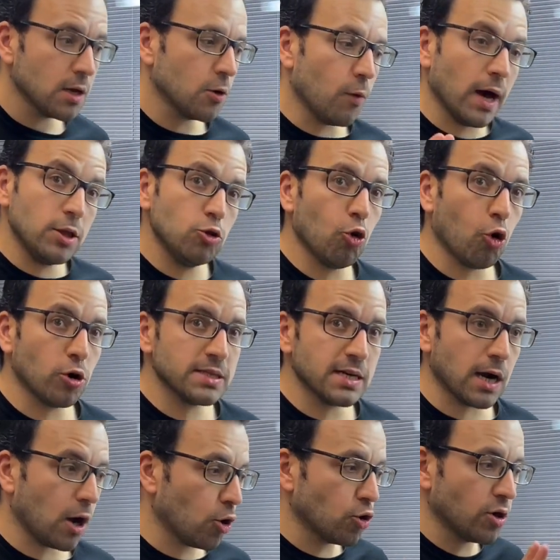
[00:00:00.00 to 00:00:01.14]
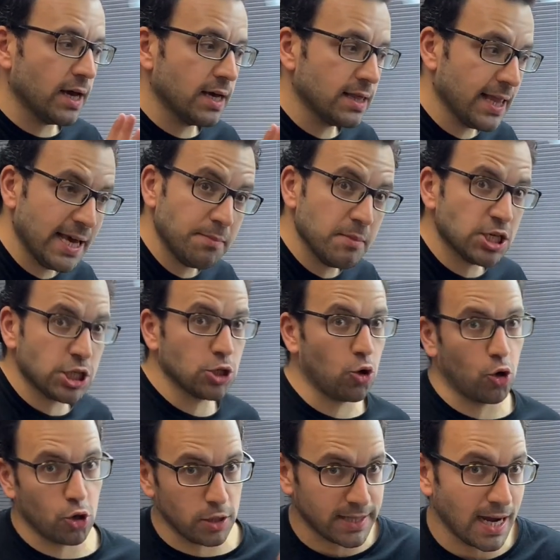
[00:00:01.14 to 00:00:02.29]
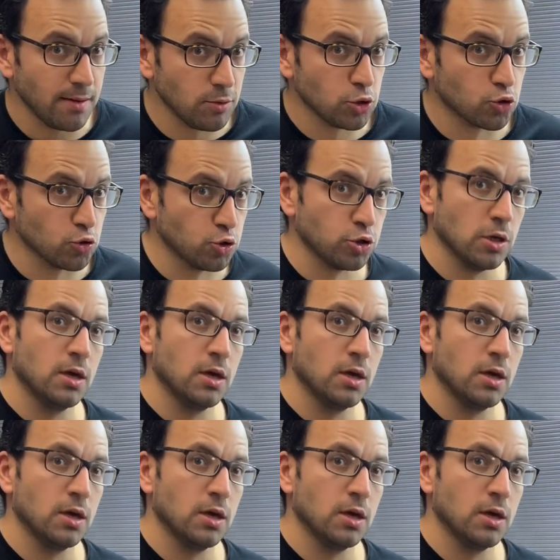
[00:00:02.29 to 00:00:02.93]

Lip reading: When you order our lathe machine or diamond tools,